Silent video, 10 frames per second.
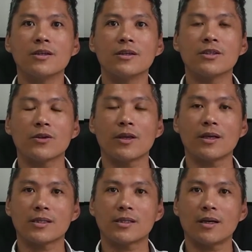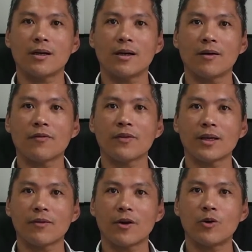so yes, uh, I think
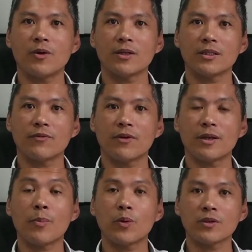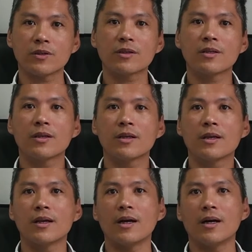environment is very important
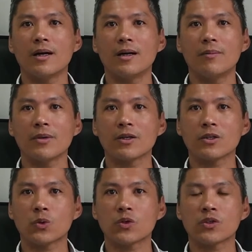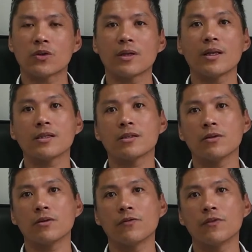uh, because also it links
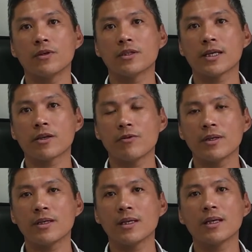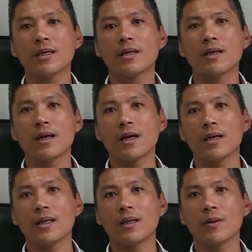to food security
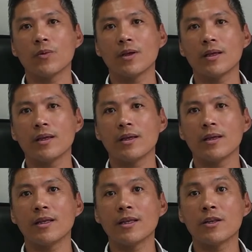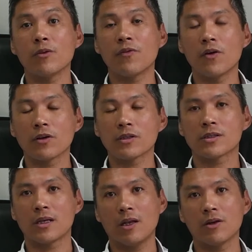and we need to
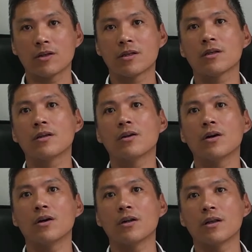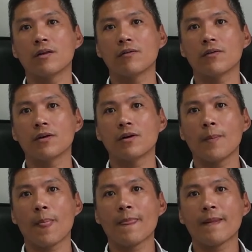focus a lot on the
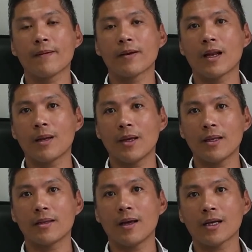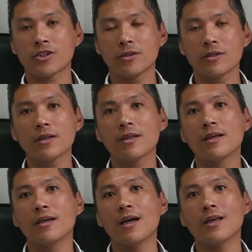um, climate action
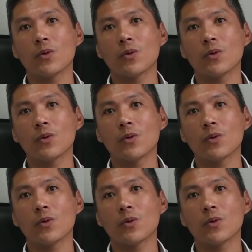and